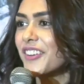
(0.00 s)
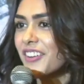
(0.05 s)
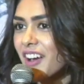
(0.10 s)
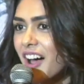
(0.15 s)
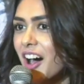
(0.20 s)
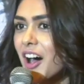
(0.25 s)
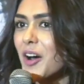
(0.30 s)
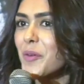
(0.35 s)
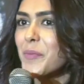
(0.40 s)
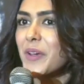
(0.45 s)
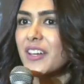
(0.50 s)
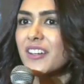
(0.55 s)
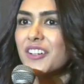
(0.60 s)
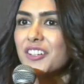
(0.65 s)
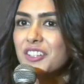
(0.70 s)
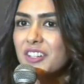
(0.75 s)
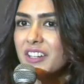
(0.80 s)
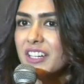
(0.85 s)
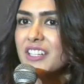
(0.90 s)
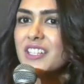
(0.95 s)
Ram and
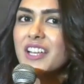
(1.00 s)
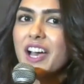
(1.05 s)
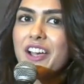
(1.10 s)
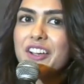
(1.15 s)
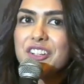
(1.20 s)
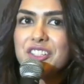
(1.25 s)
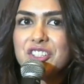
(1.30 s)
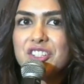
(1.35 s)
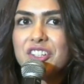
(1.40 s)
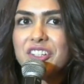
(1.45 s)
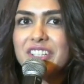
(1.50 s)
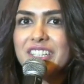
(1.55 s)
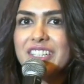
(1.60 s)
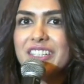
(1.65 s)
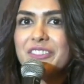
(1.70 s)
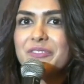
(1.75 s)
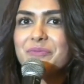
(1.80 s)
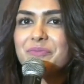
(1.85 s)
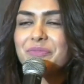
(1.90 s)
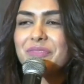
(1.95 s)
her entire
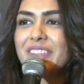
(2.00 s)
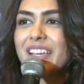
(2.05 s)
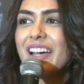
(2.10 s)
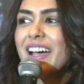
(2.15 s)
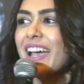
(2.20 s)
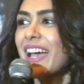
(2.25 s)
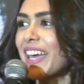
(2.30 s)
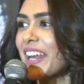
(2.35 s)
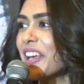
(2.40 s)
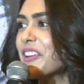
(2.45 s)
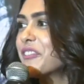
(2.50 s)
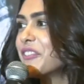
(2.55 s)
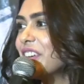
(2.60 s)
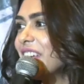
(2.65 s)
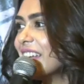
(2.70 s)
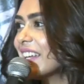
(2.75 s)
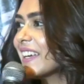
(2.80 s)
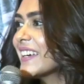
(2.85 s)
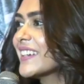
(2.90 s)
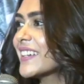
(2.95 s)
journey. And I
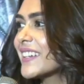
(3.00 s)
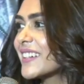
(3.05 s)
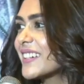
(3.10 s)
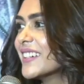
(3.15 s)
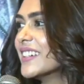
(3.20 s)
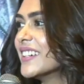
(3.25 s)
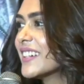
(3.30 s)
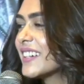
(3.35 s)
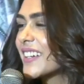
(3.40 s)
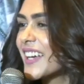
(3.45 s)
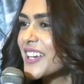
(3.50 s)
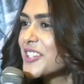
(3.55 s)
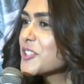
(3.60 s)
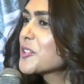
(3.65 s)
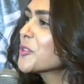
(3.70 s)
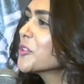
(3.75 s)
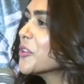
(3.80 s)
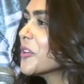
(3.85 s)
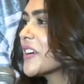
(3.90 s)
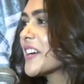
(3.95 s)
feel like, guys,
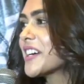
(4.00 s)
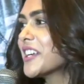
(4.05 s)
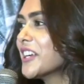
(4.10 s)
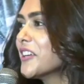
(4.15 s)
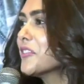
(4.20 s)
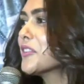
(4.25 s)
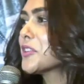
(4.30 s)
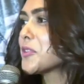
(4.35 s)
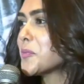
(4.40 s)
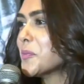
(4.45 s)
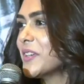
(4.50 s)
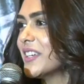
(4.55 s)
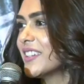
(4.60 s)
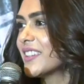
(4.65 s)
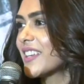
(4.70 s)
do you agree with me?